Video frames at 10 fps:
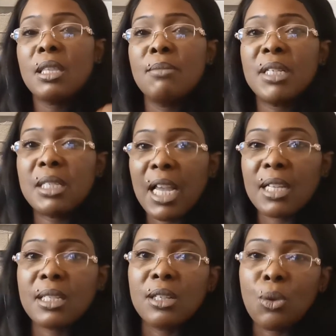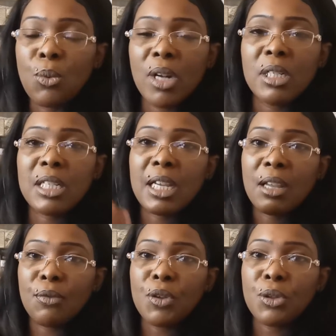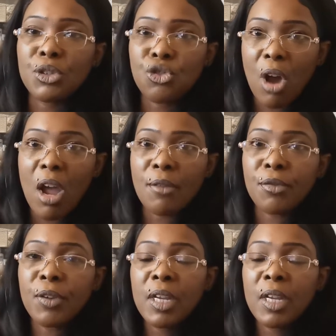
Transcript: The mistakes are the ones that give you the drive